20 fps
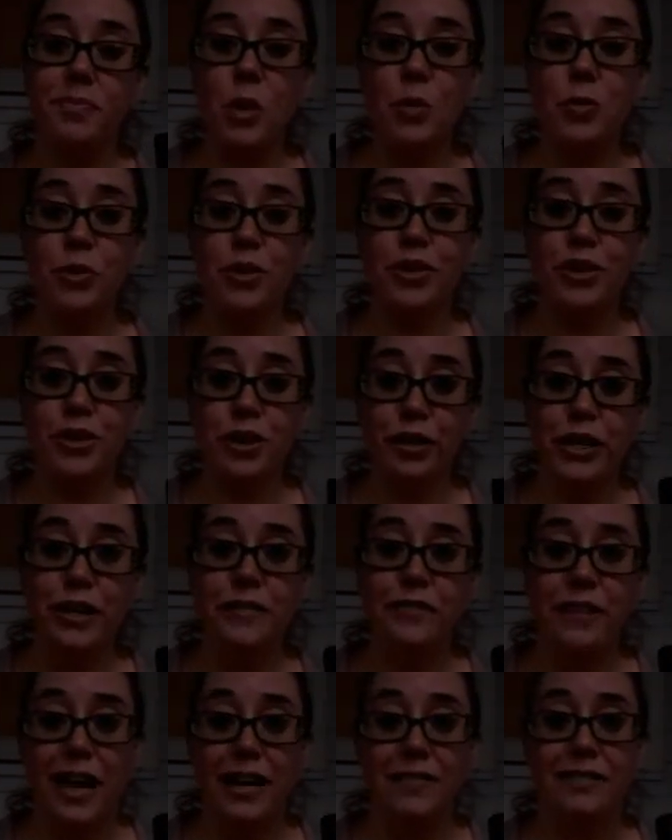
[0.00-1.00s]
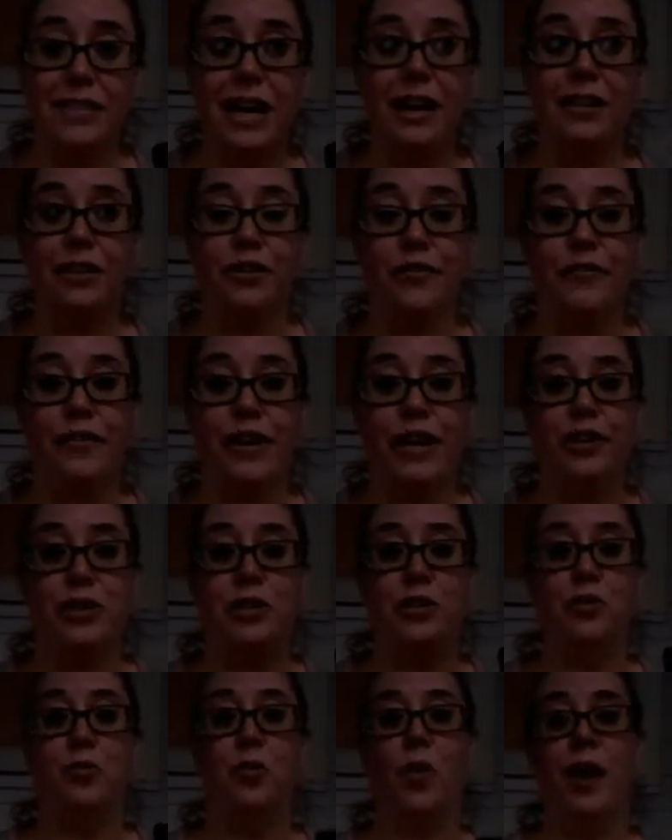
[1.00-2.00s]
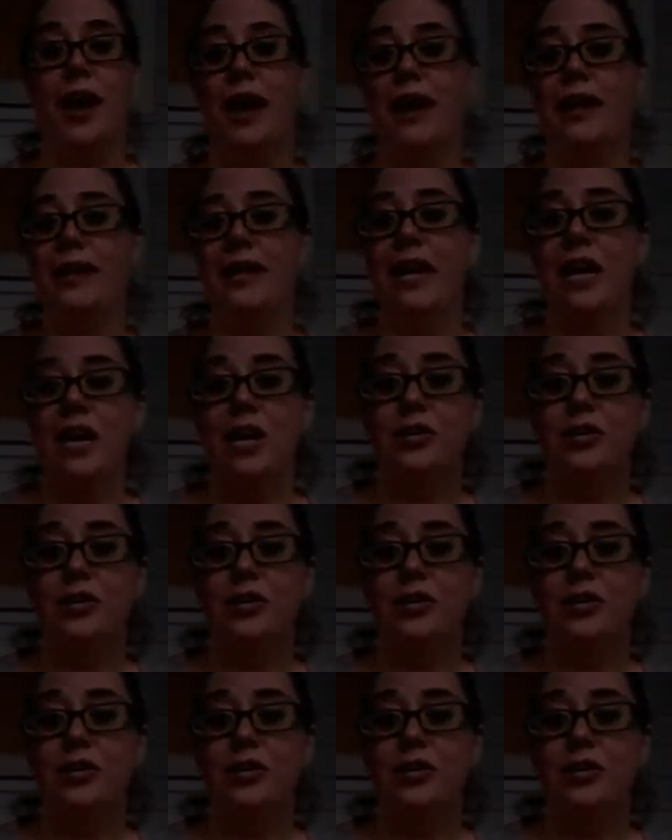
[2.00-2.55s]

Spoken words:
were $35 valued wine.